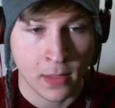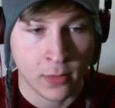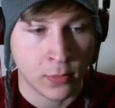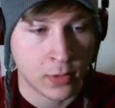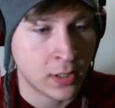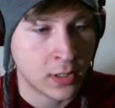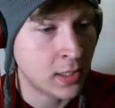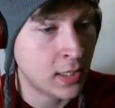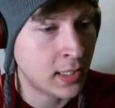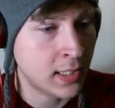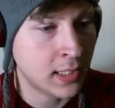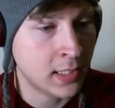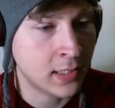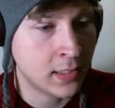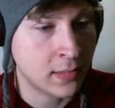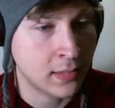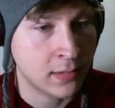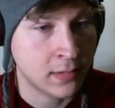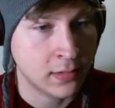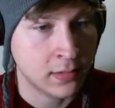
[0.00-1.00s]
What did I need?
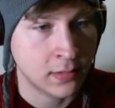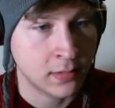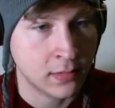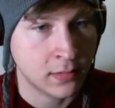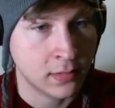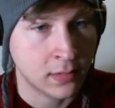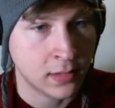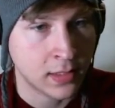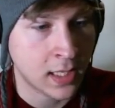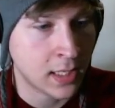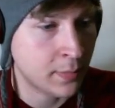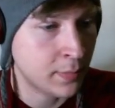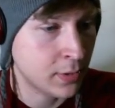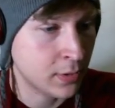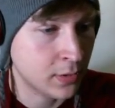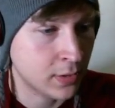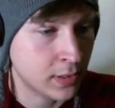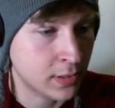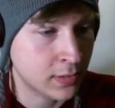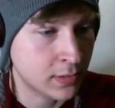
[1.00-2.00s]
Not
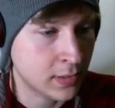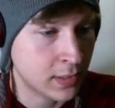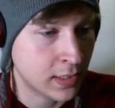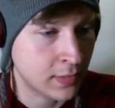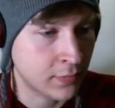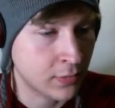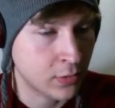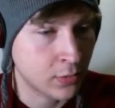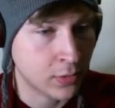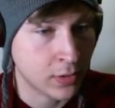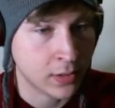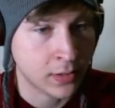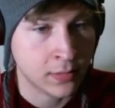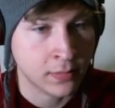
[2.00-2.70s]
abilities, inventory.